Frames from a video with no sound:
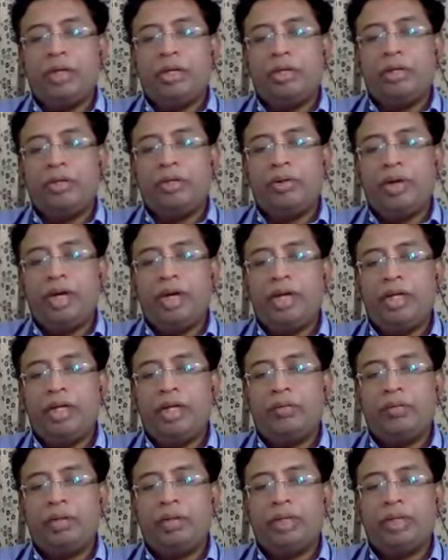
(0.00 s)
you had
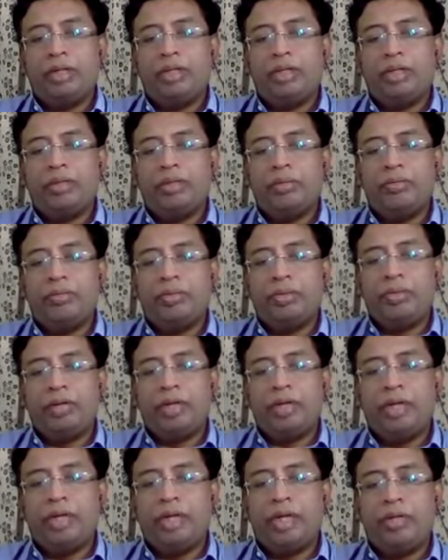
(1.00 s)
the Microsoft, you
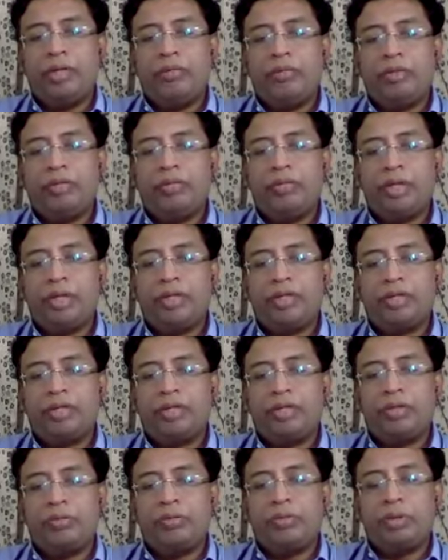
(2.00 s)
had a tie-up with
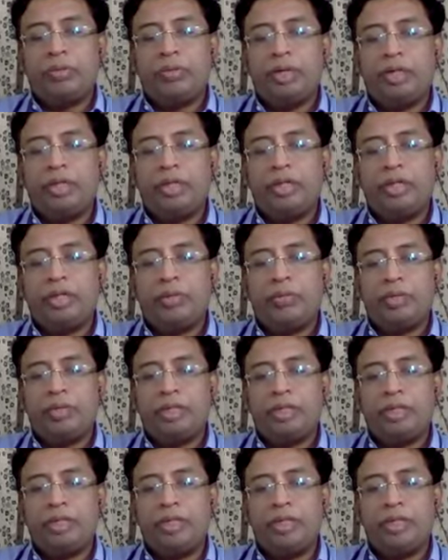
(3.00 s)
Microsoft to provide this Office
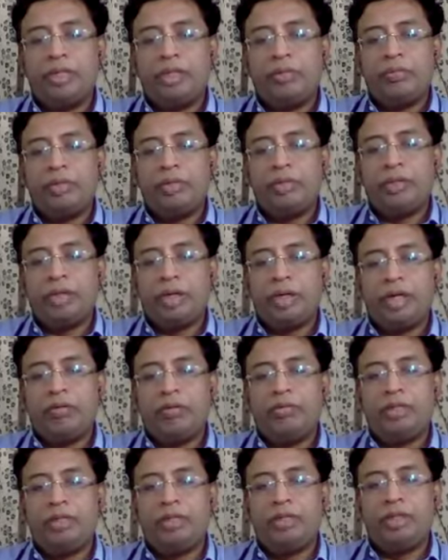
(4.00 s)
365 on trial
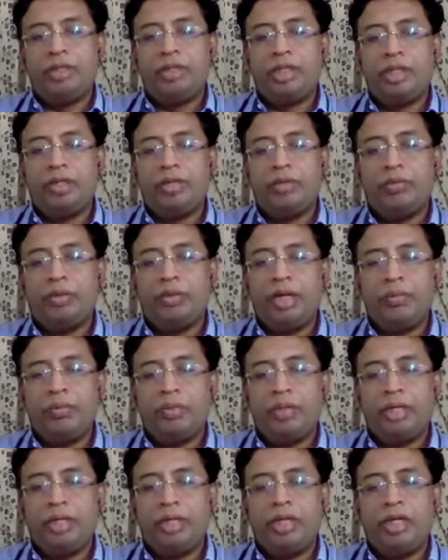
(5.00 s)
basis, and you've
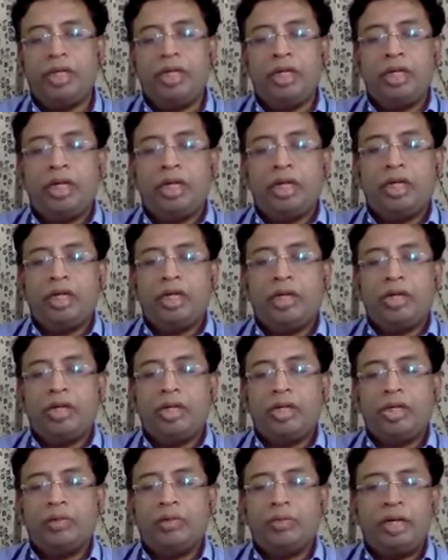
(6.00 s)
adopted all
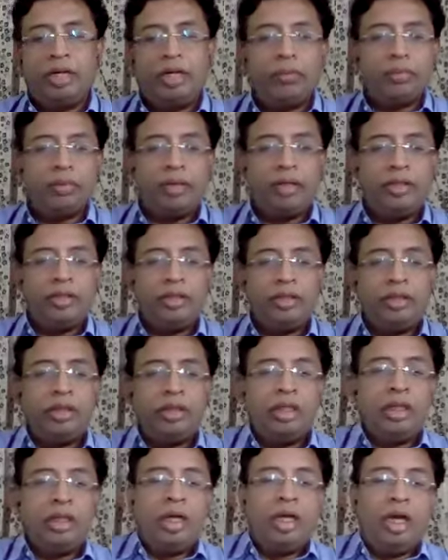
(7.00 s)
across our enterprise.
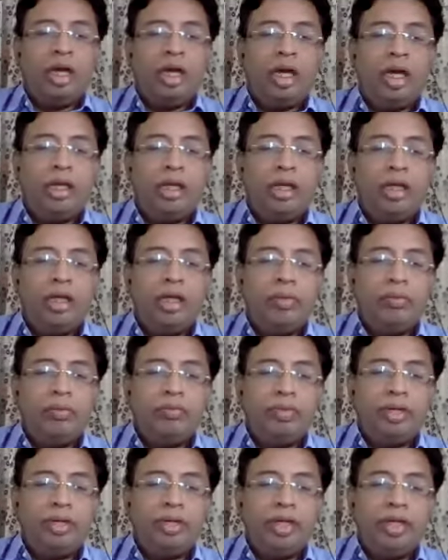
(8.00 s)
And
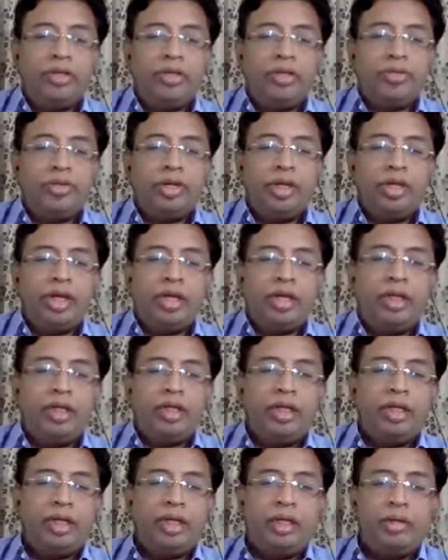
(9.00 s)
in addition to that,
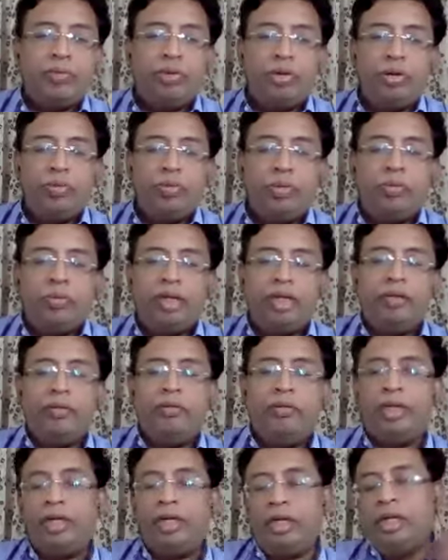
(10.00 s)
you won't be
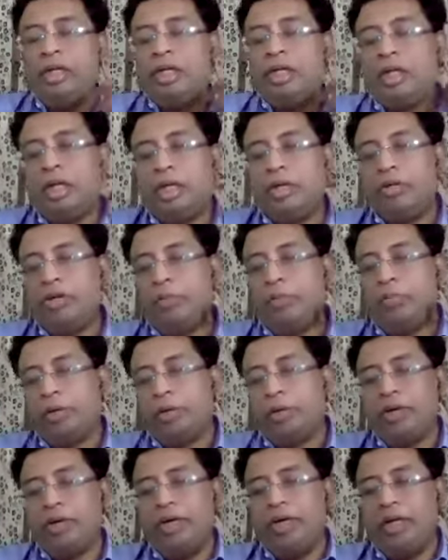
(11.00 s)
believing, you have
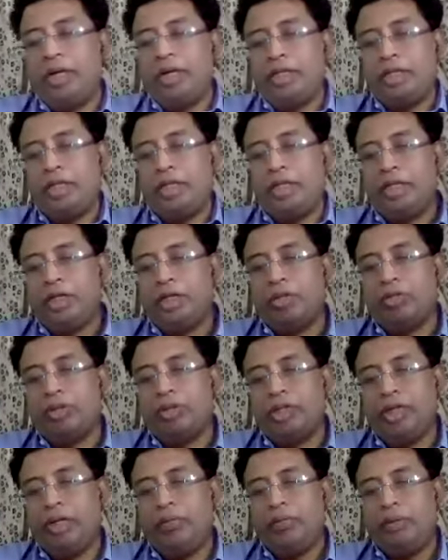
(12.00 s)
provided
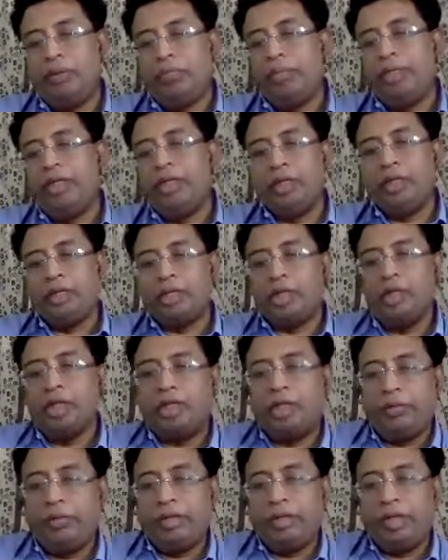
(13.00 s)
3,000 VPN
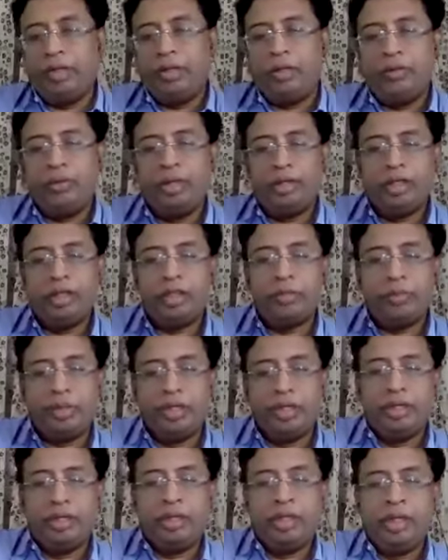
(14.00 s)
connectivity during this
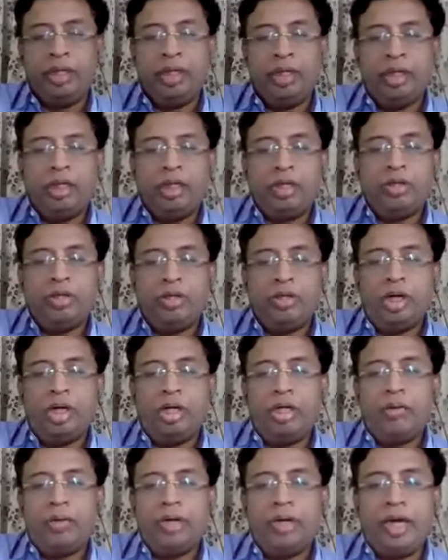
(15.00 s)
period to
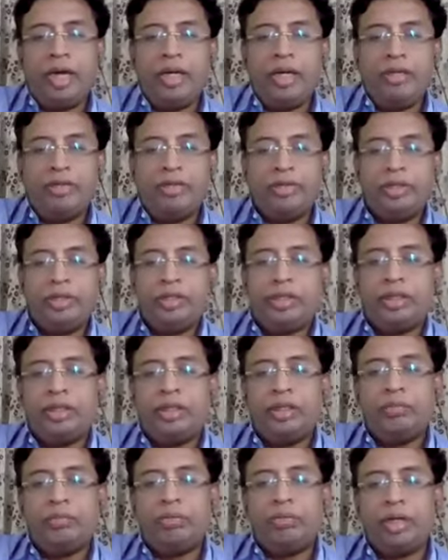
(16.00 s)
all our end users
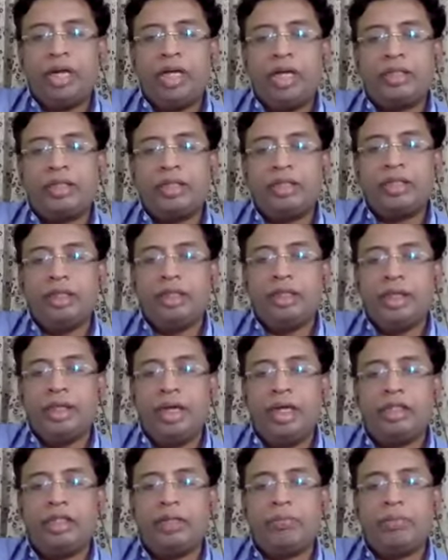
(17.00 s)
for accessing
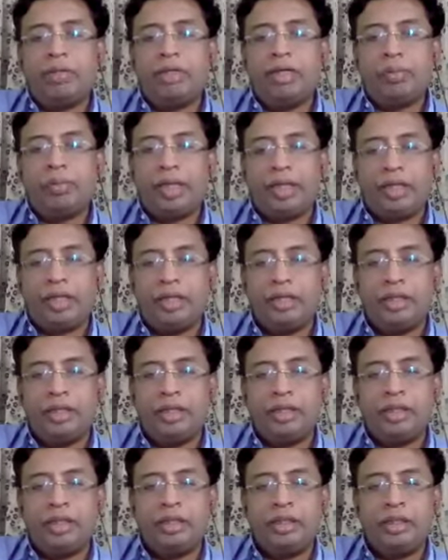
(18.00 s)
SAP
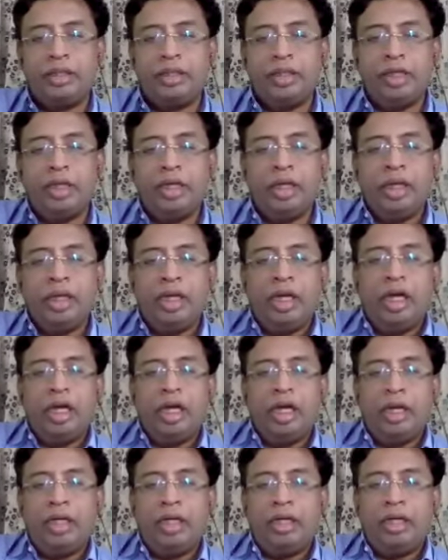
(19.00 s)
applications.
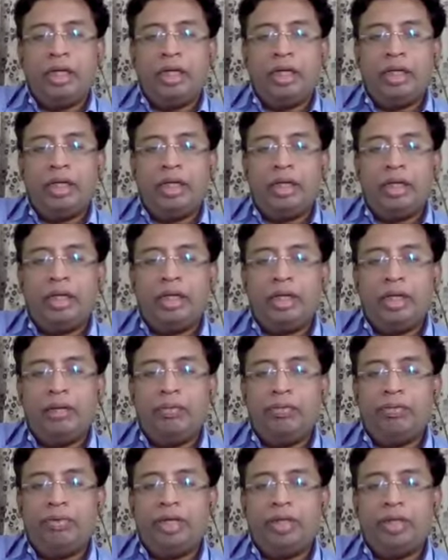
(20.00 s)
And
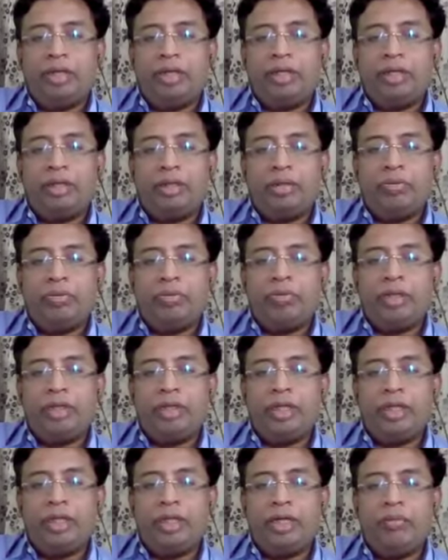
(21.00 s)
in fact, to
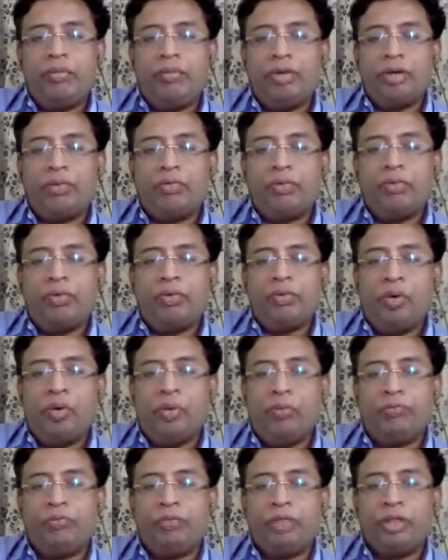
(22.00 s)
facilitate work from
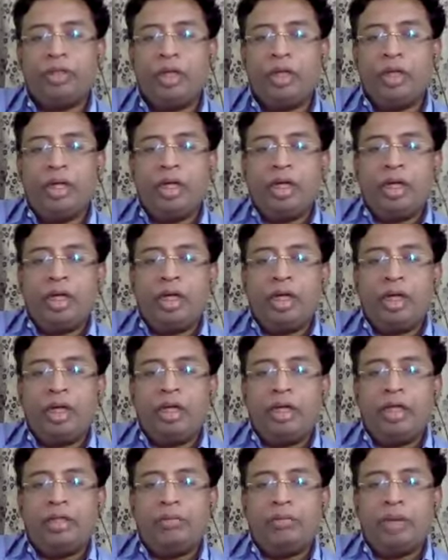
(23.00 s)
home,
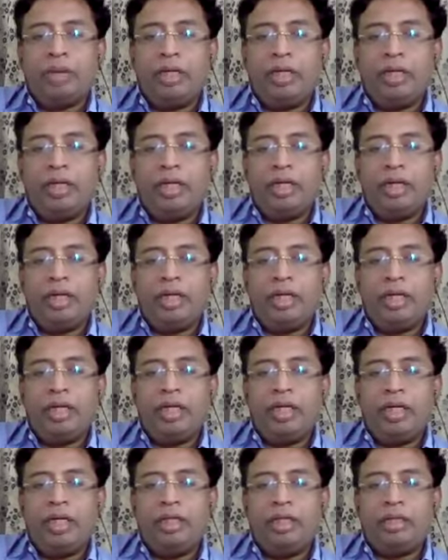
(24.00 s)
it is mandatory
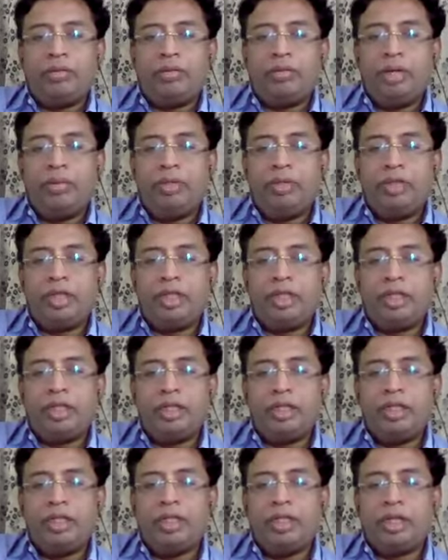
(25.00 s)
and it is very much
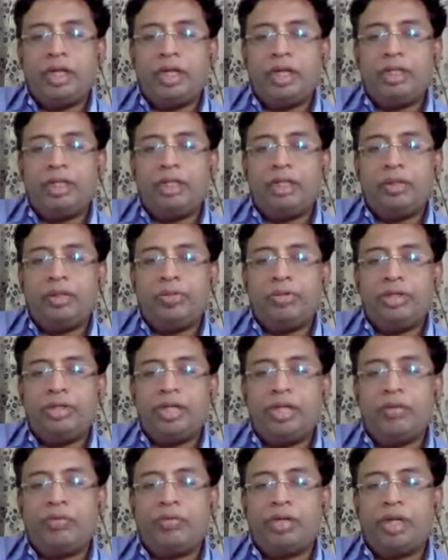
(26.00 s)
essential that users
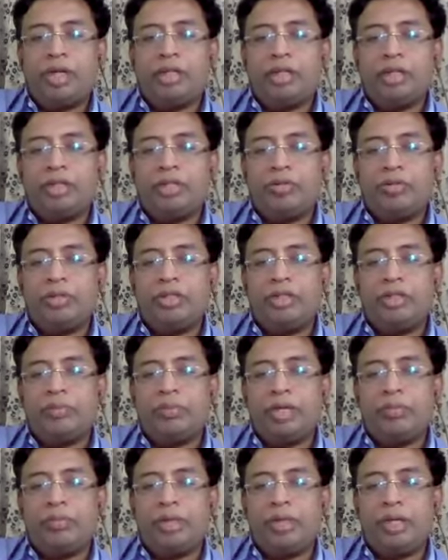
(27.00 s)
have got access to SAP
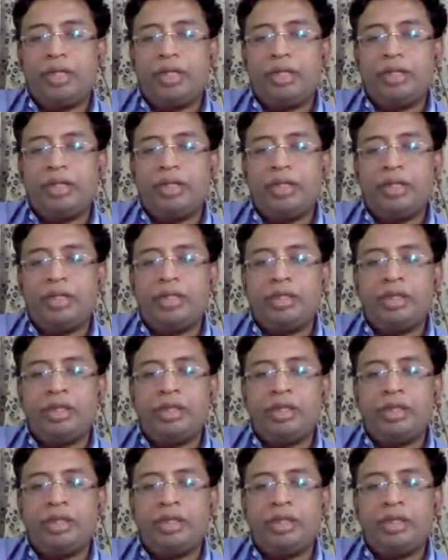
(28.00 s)
applications.